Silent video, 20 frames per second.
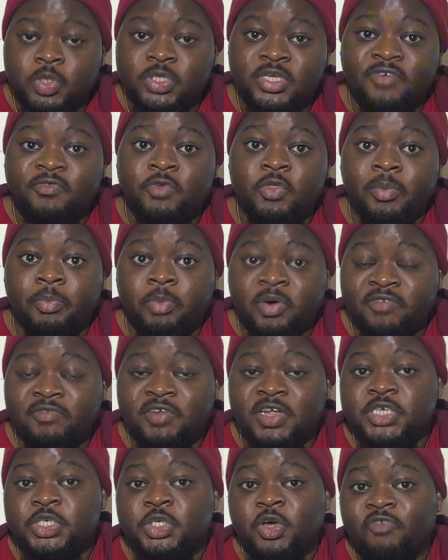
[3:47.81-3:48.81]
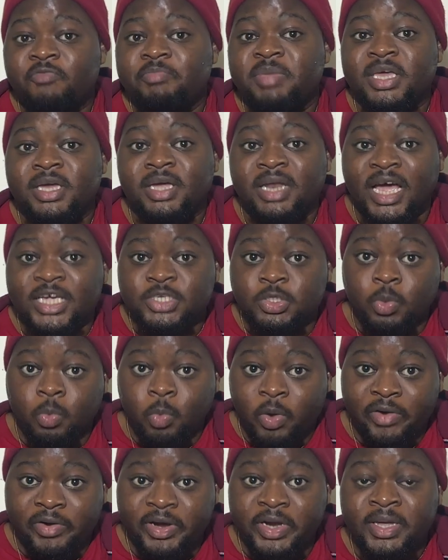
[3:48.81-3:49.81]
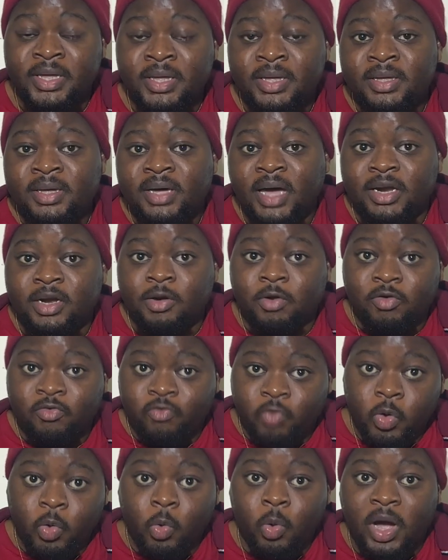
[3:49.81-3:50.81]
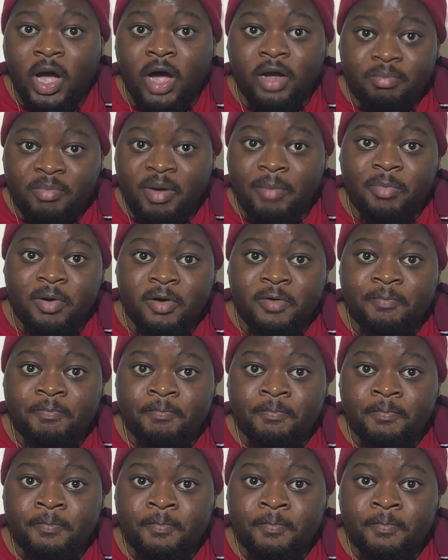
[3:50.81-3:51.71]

could give you the privilege of being an Isienmwenro and a royal guard member.